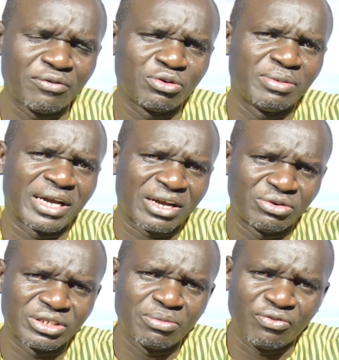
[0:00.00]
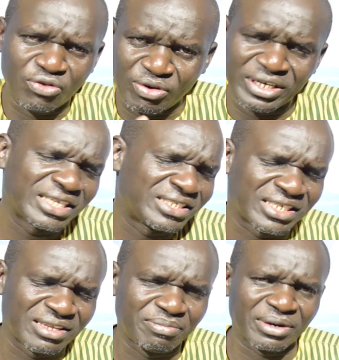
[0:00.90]
you to be accountable for your
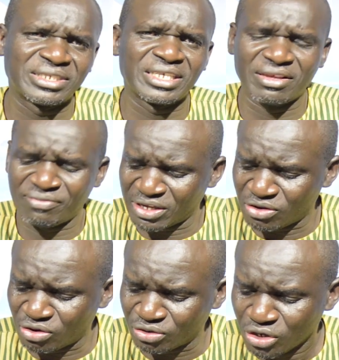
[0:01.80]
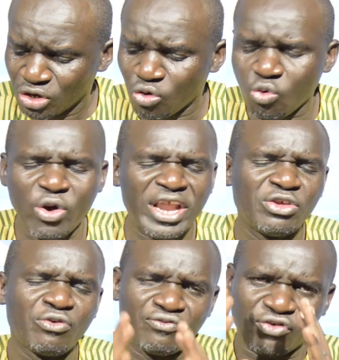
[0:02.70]
destiny. Praise the living God. Amen. When
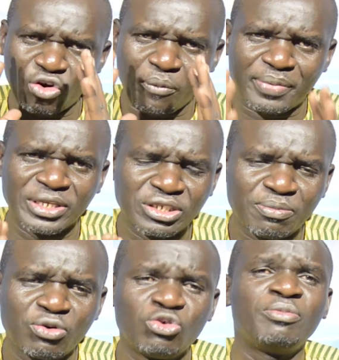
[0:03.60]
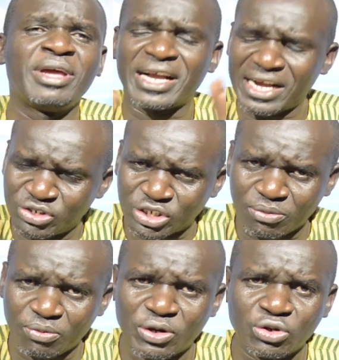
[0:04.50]
you follow principle, you'll be
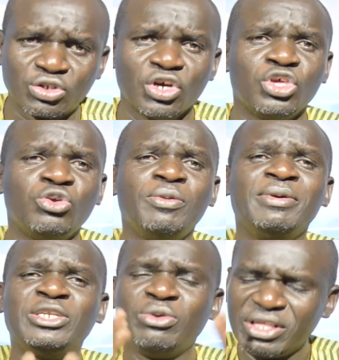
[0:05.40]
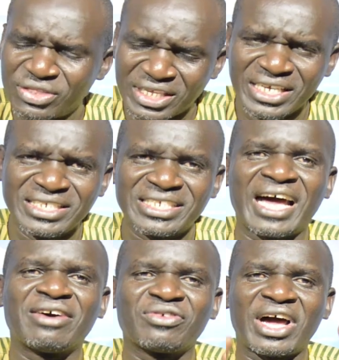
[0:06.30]
accountable because you'll be doing things
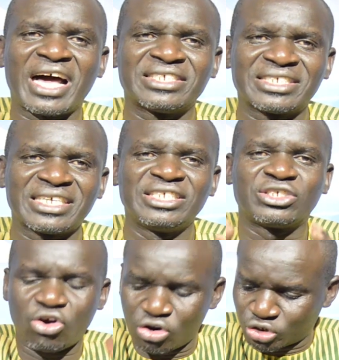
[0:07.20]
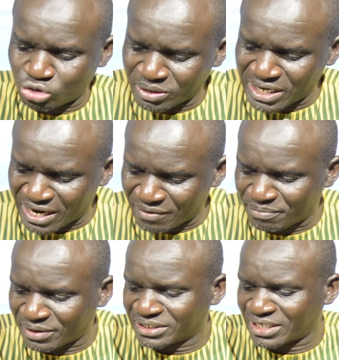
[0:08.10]
as, as it ought to be done.
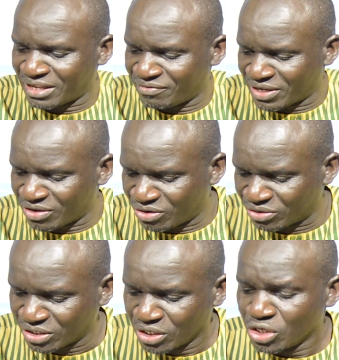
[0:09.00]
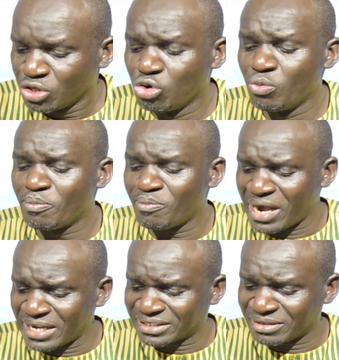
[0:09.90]
Praise the living God. Amen. You
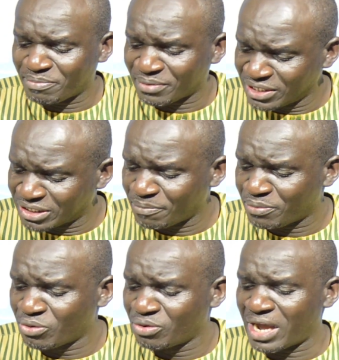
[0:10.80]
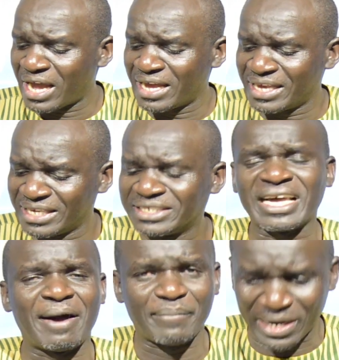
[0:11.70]
must. Principle is
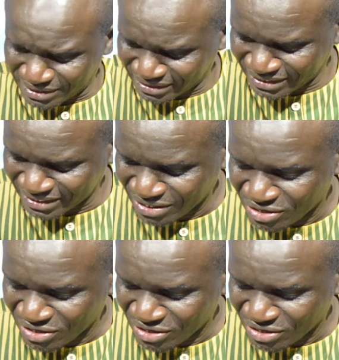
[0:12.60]
a must